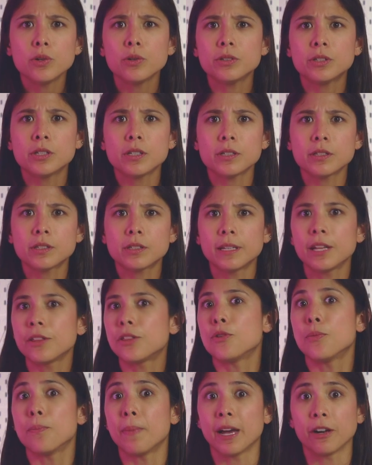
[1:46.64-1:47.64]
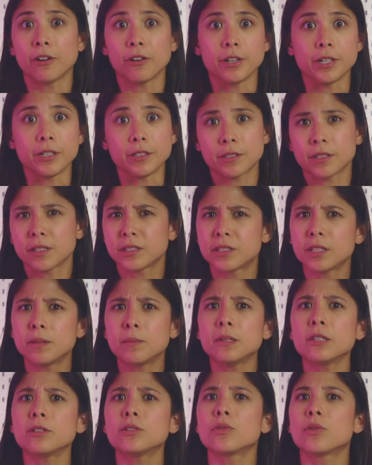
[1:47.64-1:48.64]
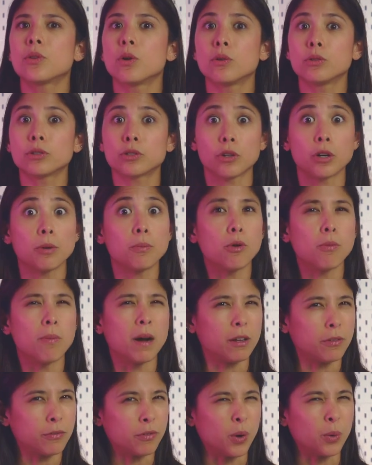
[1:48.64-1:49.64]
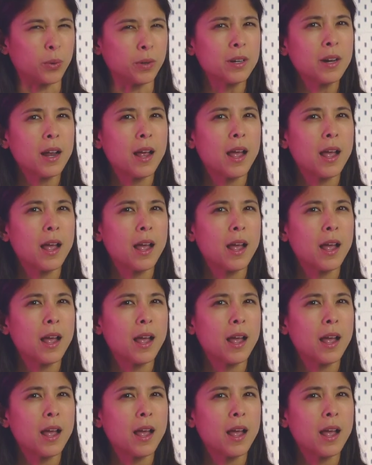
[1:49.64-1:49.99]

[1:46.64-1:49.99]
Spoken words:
uses lithium batteries, similar to those on a mobile phone.